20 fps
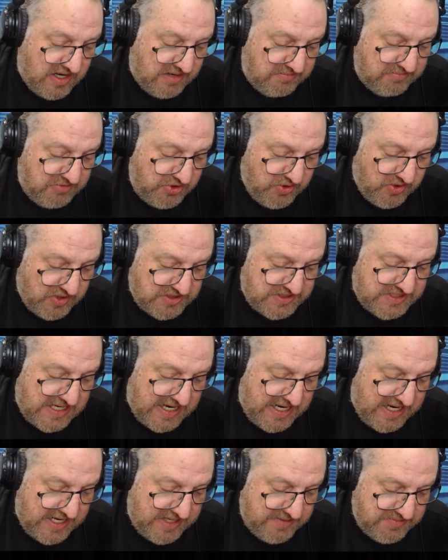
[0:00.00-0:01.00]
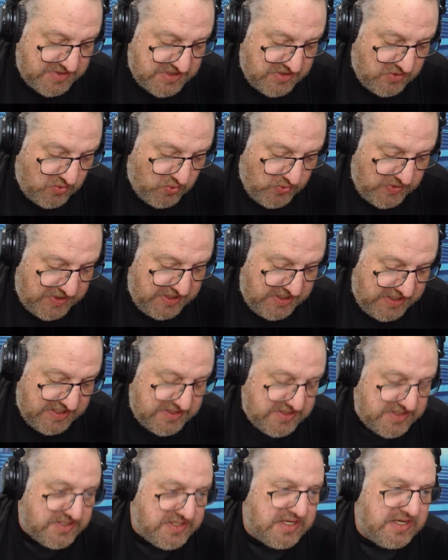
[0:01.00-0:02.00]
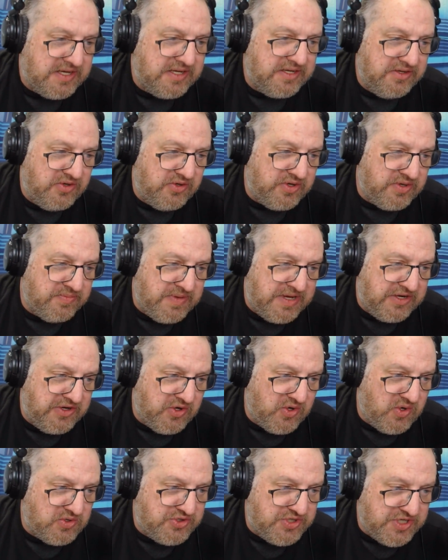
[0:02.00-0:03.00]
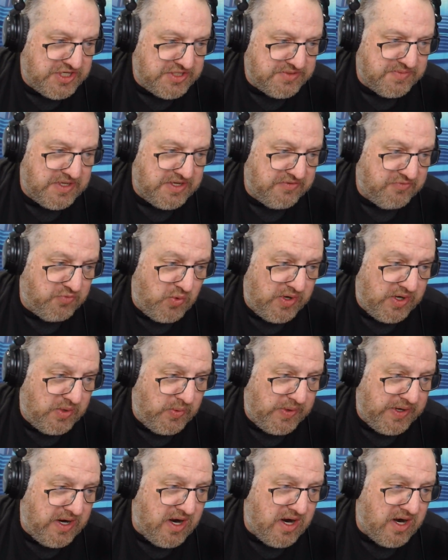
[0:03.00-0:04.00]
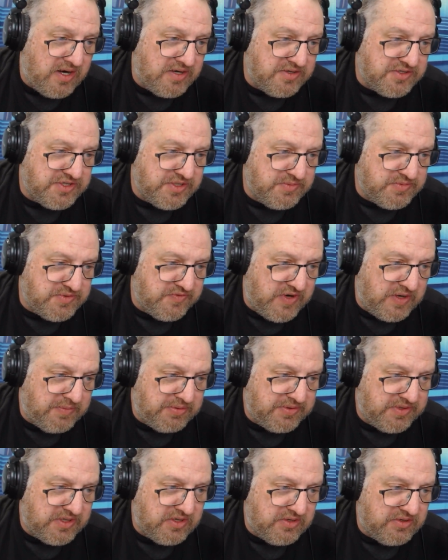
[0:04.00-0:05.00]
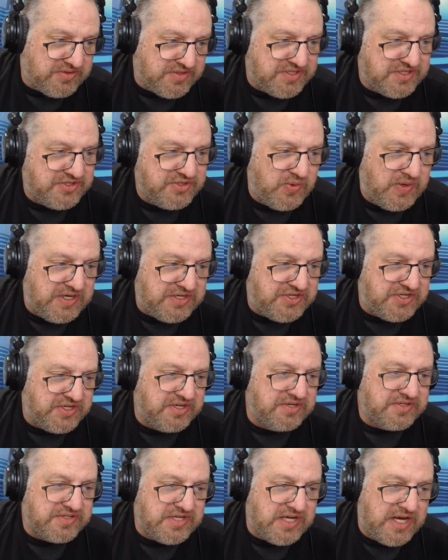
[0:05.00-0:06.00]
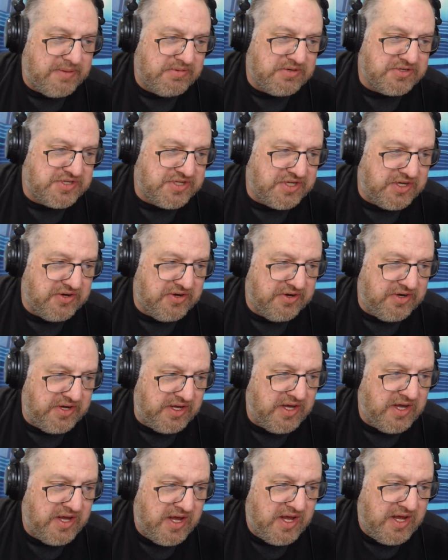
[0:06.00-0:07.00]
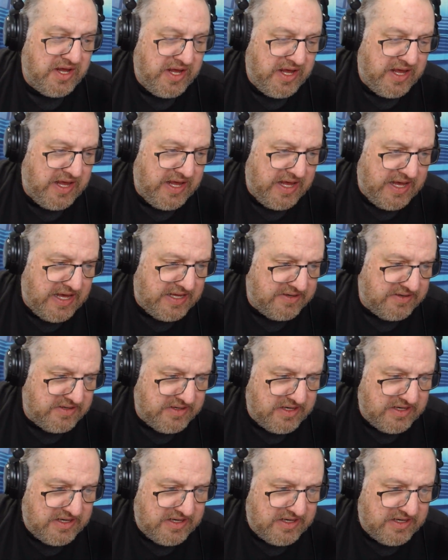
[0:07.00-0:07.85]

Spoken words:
New York Times, read it. You can make your own judgment of where we are in terms of our political situation and cybersecurity, and